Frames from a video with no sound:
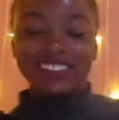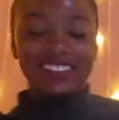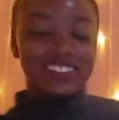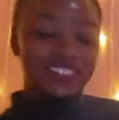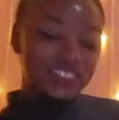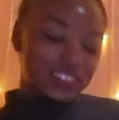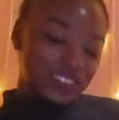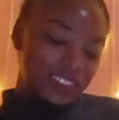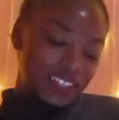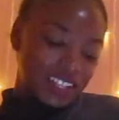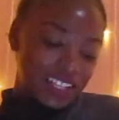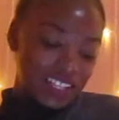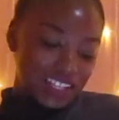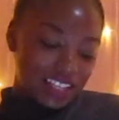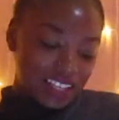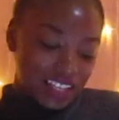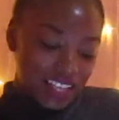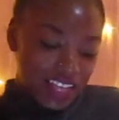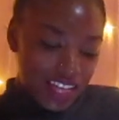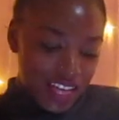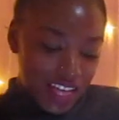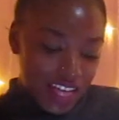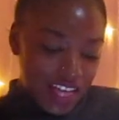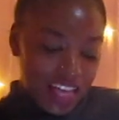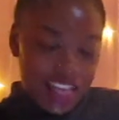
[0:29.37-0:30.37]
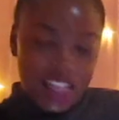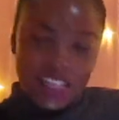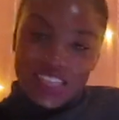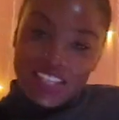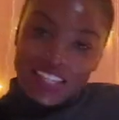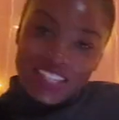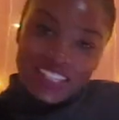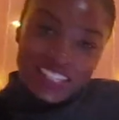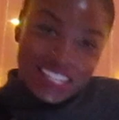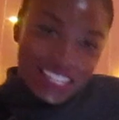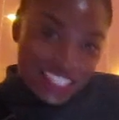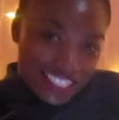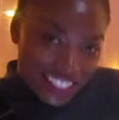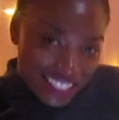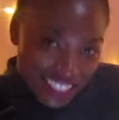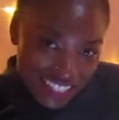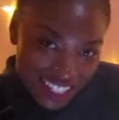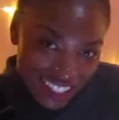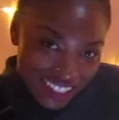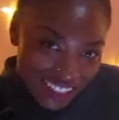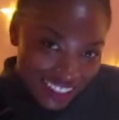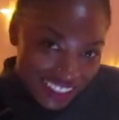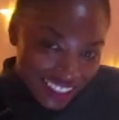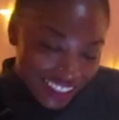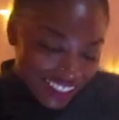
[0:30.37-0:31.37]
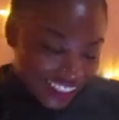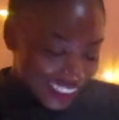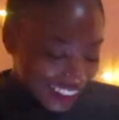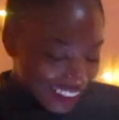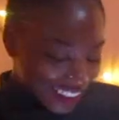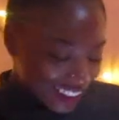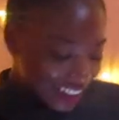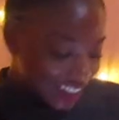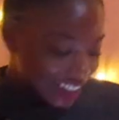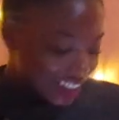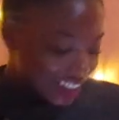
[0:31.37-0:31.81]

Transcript: So let's get started.